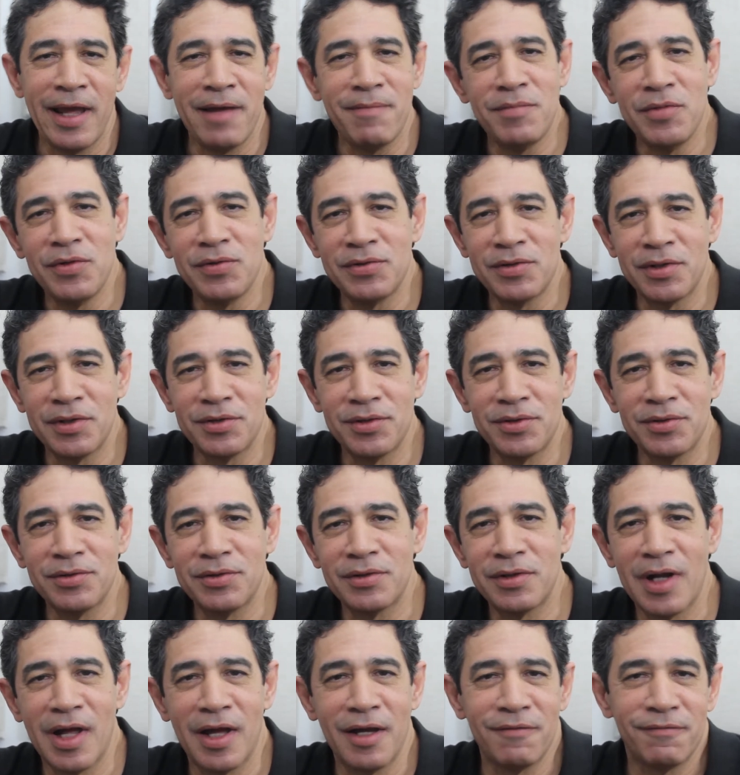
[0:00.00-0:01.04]
a
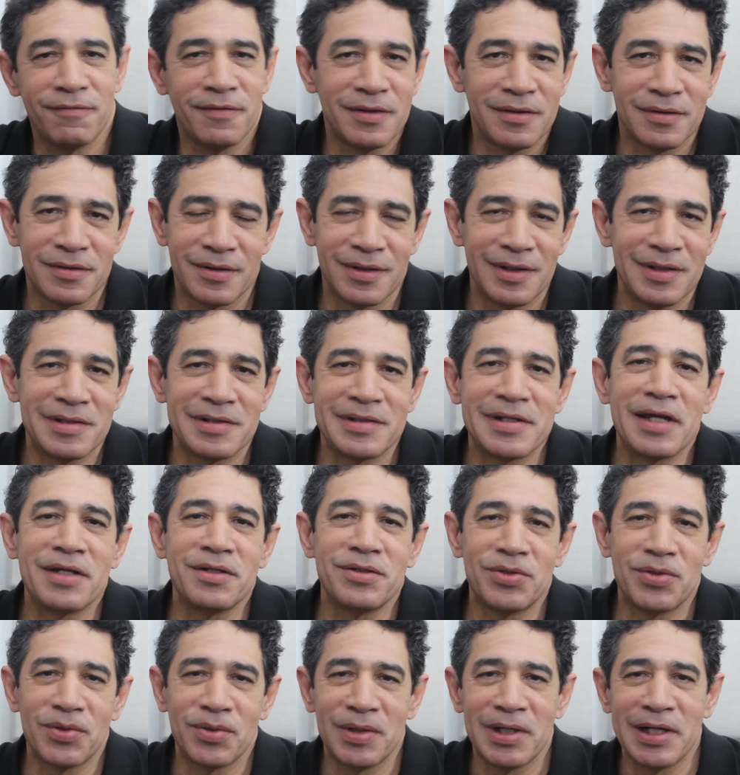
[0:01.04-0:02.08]
musician's life is
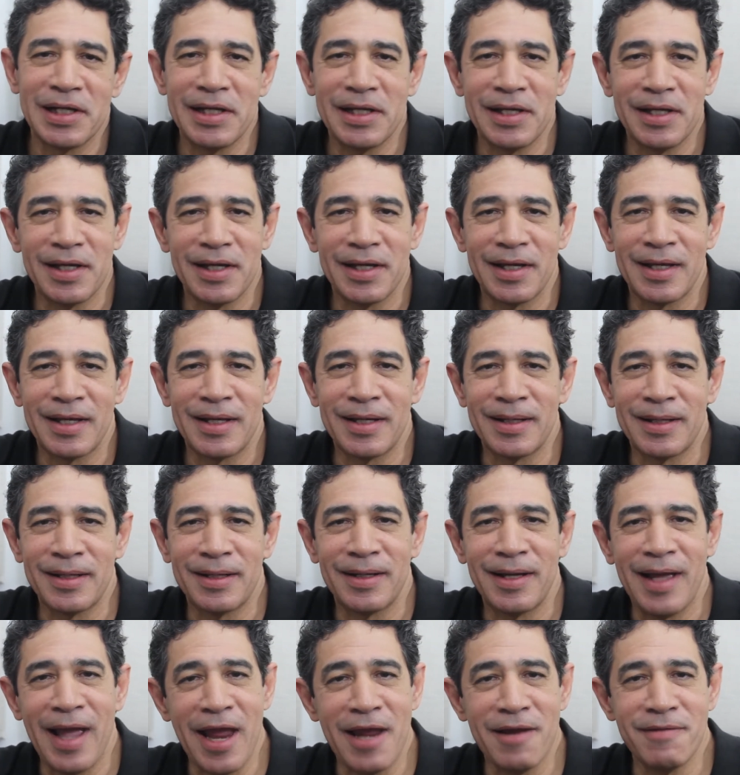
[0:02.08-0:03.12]
essentially
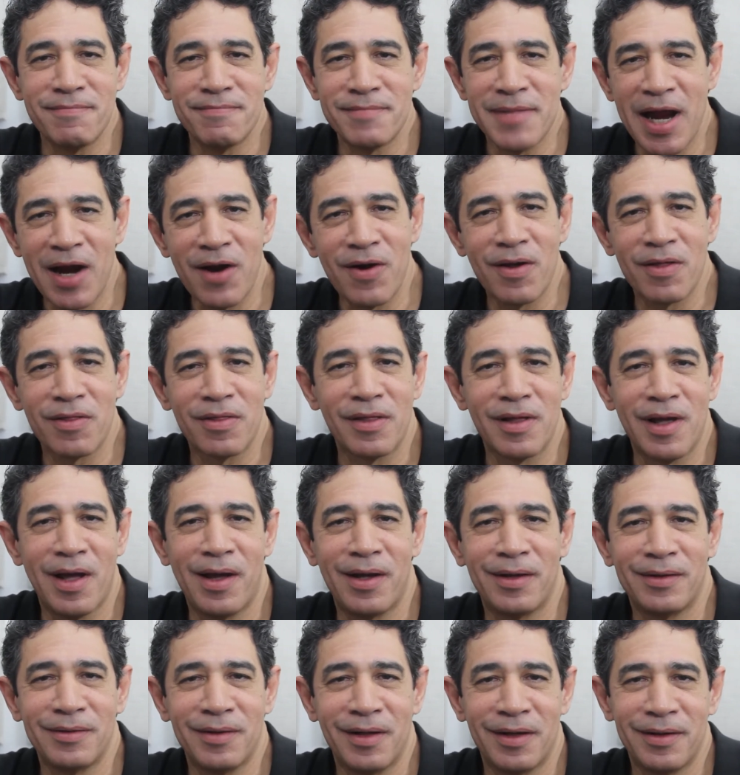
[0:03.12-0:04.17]
a
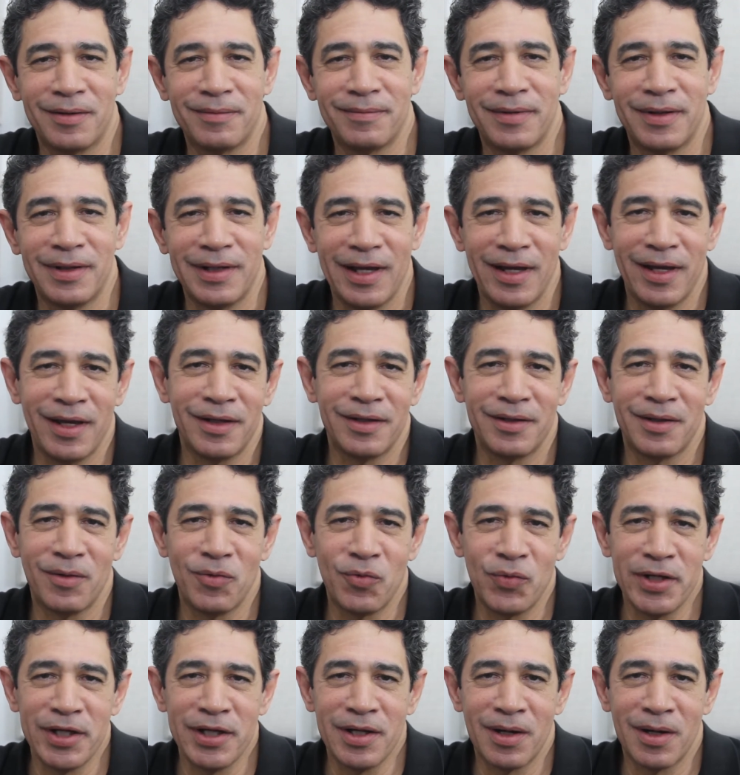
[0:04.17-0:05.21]
marathon. And
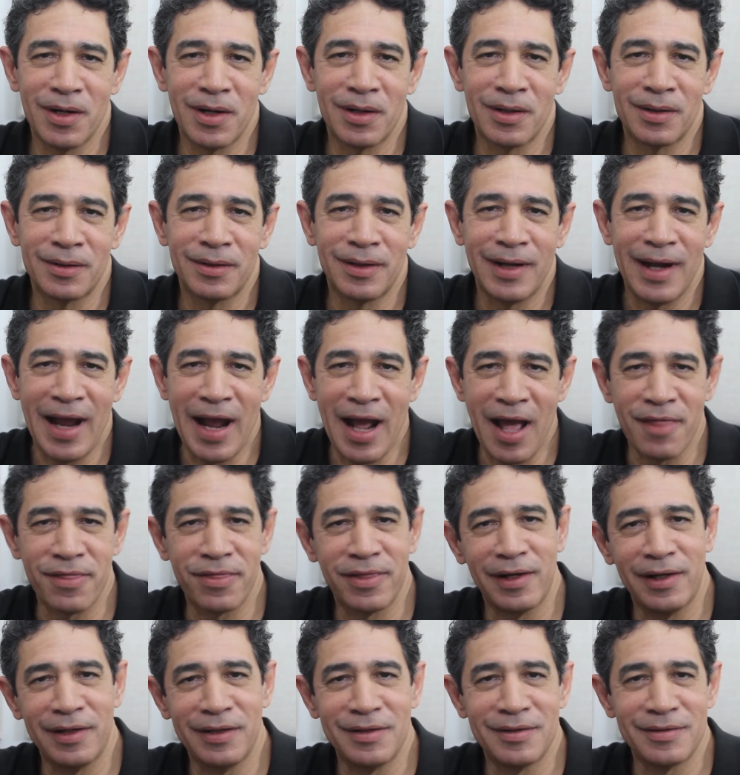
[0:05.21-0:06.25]
we are
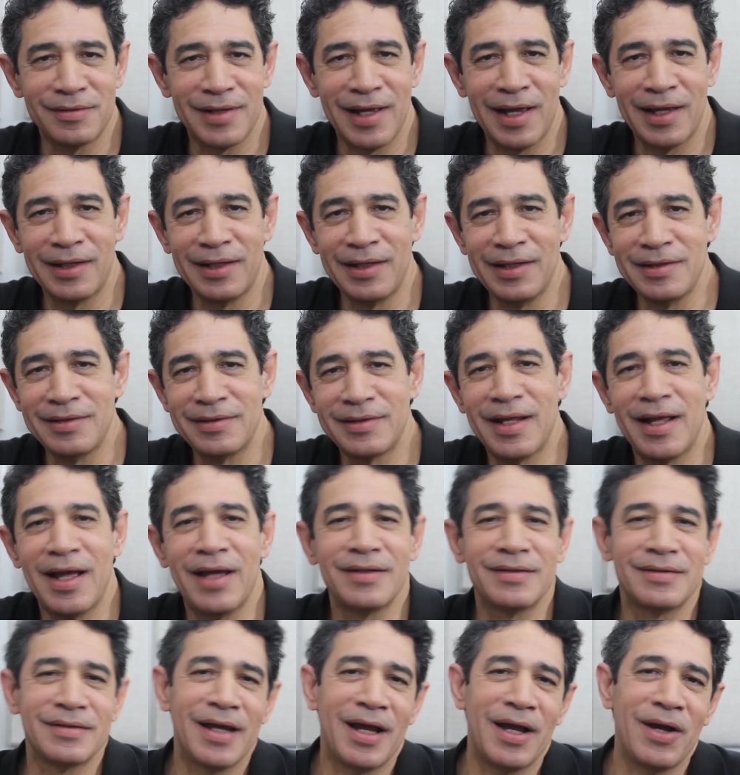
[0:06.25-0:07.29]
athletes. At least
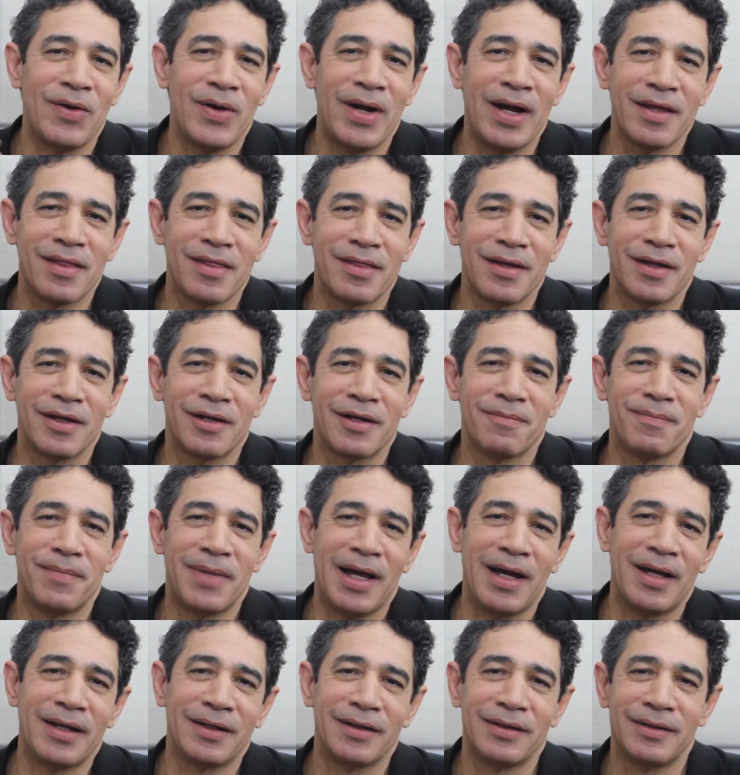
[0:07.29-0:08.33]
that's how I think
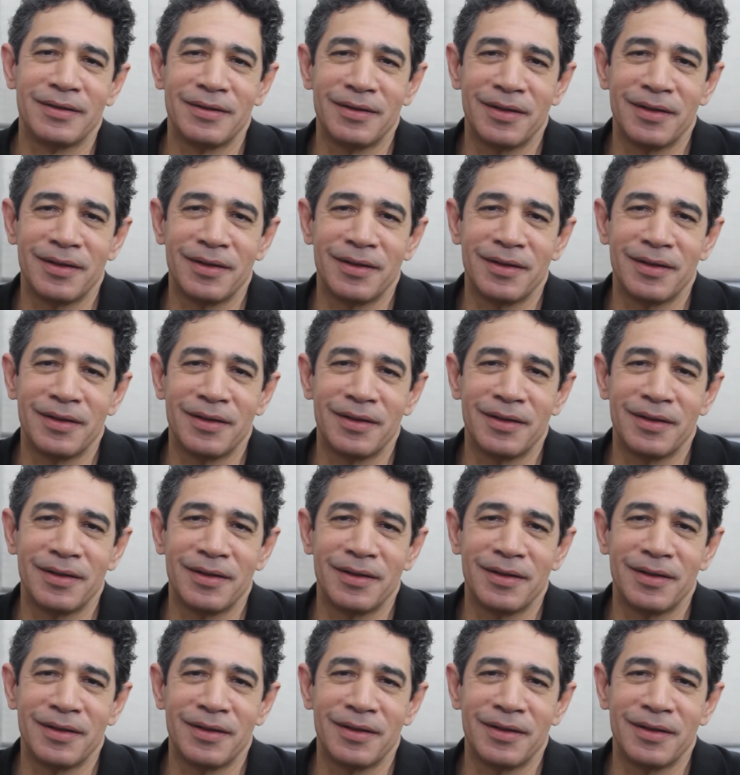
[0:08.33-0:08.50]
about it,